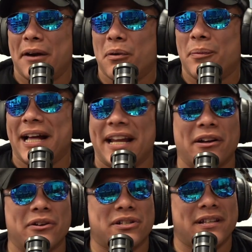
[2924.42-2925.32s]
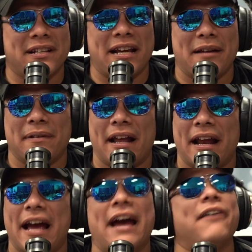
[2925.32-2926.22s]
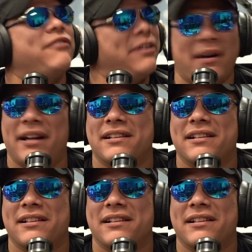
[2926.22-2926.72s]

well, we got to go to the name that everybody's